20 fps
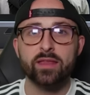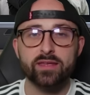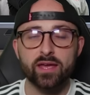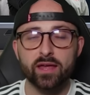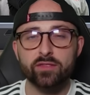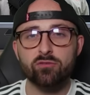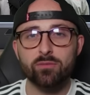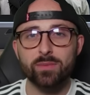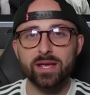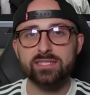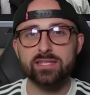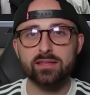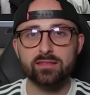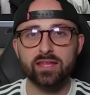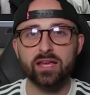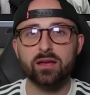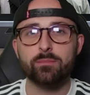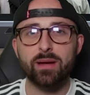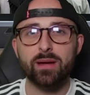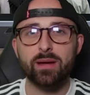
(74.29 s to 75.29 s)
The other amazing
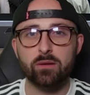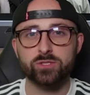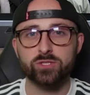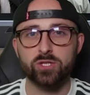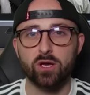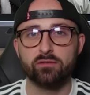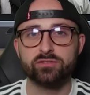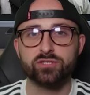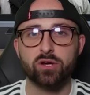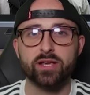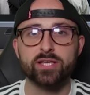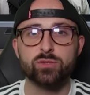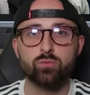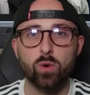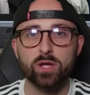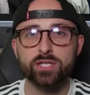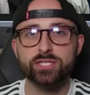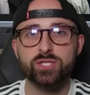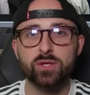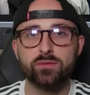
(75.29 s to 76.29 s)
thing about Surfshark is
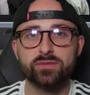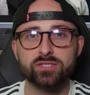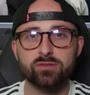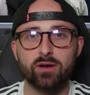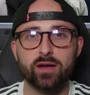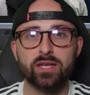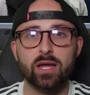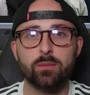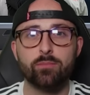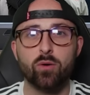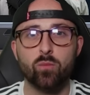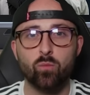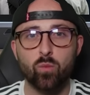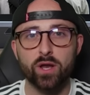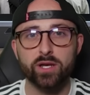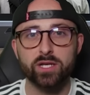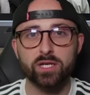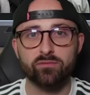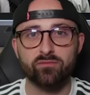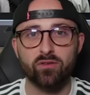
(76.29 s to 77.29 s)
once you've signed up on
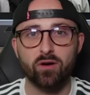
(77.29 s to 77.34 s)
one